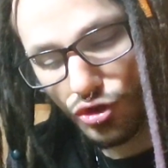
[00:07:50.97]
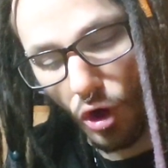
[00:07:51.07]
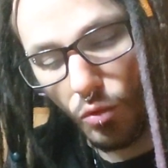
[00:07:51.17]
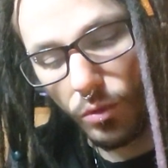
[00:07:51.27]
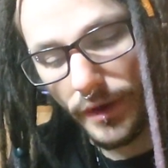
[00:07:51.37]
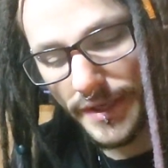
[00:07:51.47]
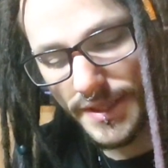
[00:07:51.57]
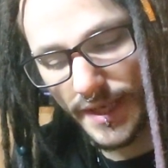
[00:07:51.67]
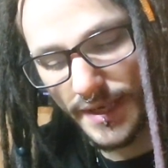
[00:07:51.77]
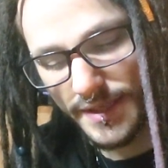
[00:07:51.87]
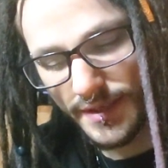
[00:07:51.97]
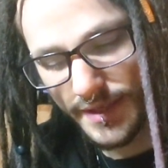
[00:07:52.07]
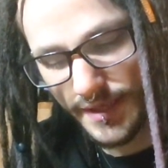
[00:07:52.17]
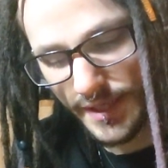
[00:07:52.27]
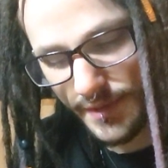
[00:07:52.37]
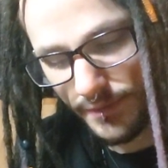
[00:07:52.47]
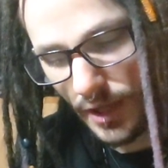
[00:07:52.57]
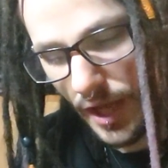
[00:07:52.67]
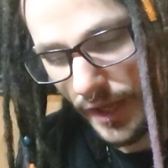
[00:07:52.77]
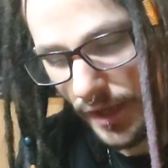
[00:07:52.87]
Don't worry, citizens, as he's
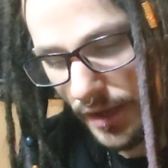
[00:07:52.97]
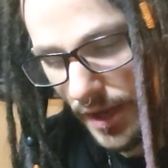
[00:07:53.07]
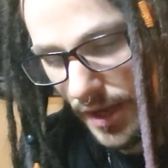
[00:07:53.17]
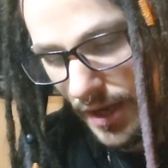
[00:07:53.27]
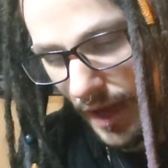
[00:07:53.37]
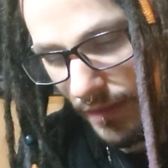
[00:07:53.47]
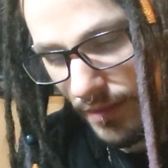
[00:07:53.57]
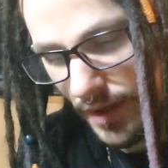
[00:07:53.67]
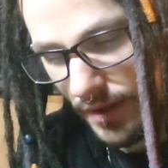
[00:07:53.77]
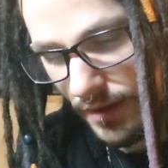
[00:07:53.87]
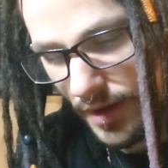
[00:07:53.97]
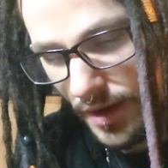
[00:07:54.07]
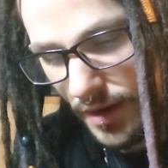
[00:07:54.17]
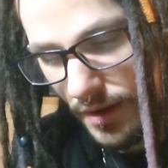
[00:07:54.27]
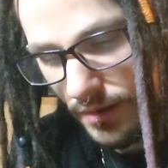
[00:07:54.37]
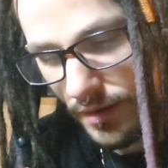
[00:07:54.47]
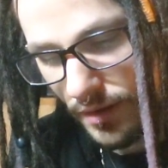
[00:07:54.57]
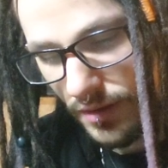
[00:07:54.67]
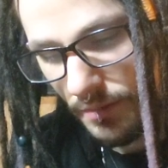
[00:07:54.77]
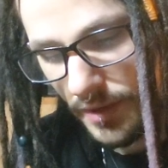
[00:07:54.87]
flying. And then
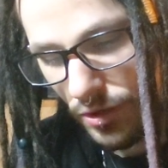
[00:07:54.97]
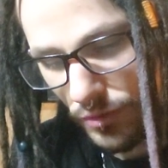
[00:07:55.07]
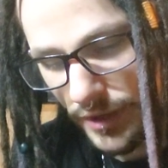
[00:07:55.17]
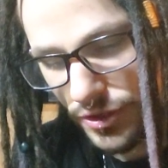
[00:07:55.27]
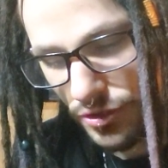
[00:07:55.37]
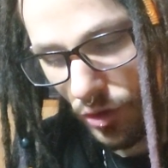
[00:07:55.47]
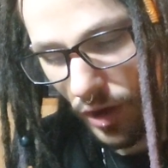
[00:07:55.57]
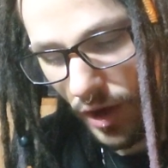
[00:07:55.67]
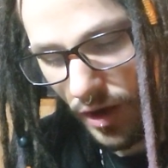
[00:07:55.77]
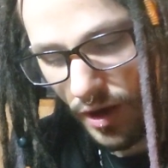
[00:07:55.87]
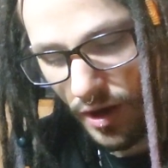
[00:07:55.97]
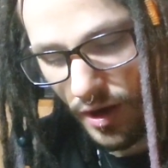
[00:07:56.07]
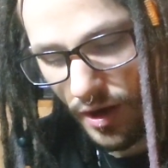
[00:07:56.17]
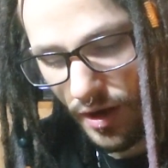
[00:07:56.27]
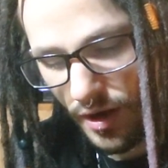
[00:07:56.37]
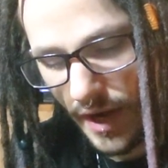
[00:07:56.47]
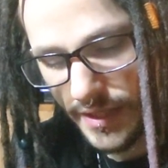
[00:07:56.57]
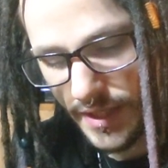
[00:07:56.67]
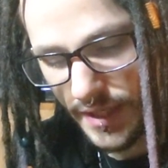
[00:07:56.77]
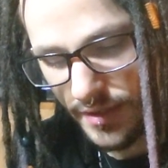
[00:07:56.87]
the the big creature's going ha ha ha ha ha
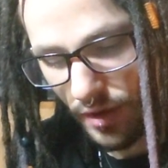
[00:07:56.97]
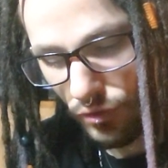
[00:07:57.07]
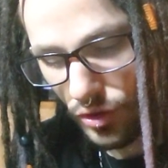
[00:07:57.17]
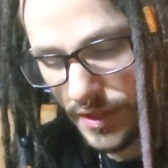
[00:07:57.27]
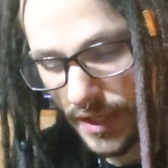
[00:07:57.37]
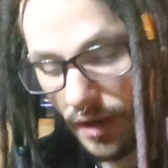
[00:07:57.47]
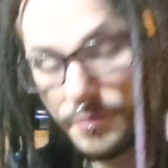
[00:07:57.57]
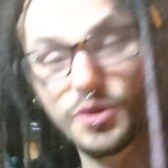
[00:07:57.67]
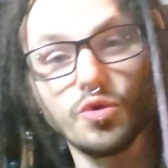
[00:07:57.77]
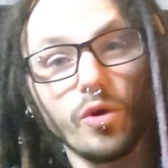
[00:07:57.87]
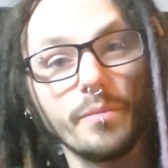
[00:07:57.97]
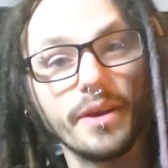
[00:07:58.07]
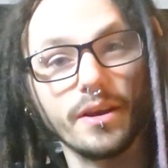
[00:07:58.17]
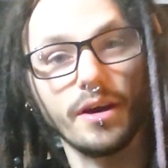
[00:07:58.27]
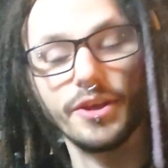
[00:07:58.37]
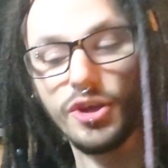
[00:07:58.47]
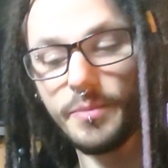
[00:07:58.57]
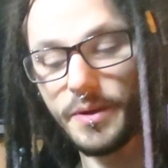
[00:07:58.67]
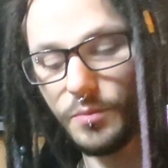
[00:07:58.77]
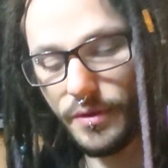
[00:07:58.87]
as he's looks like absorbing a
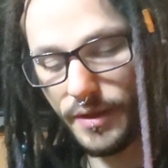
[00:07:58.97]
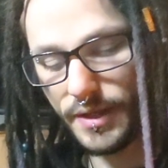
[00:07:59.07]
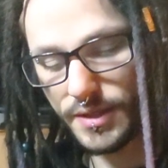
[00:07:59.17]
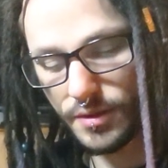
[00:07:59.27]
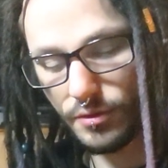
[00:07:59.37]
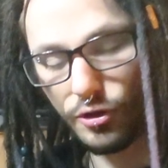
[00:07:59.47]
human with his